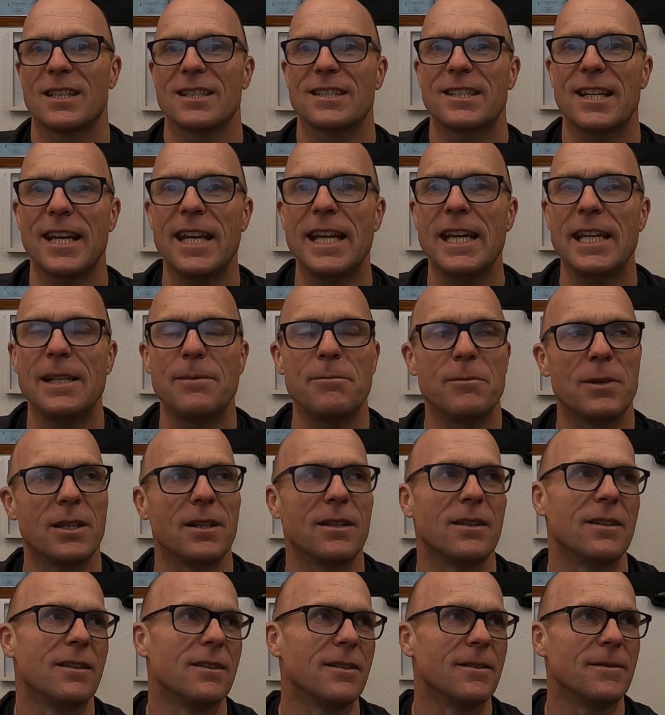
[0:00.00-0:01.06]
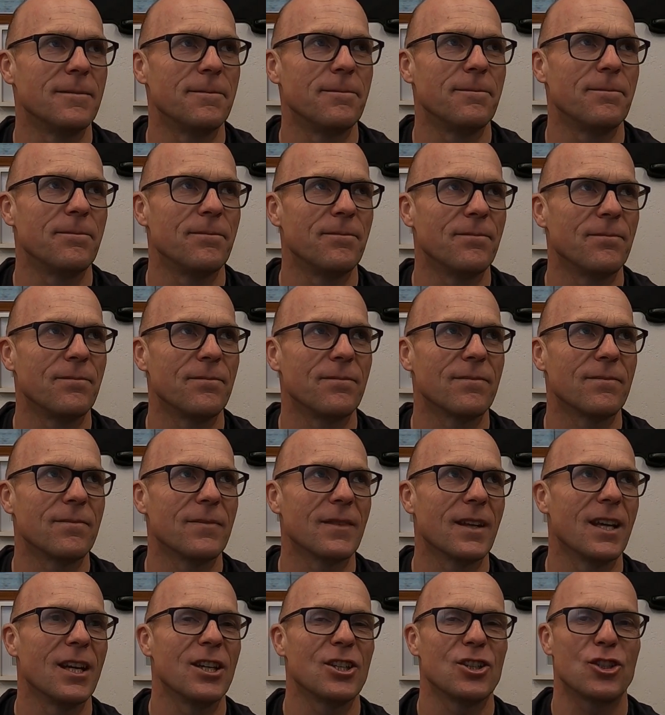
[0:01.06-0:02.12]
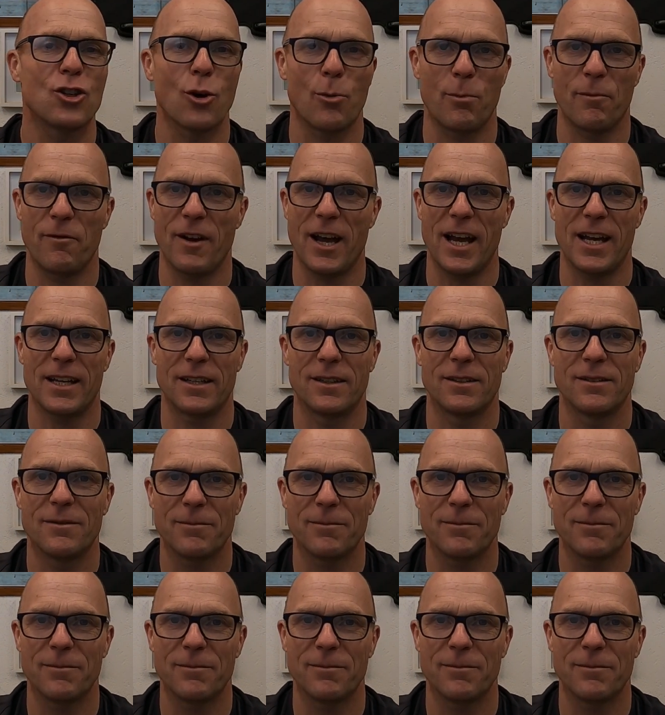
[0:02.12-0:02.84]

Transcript: team shop van,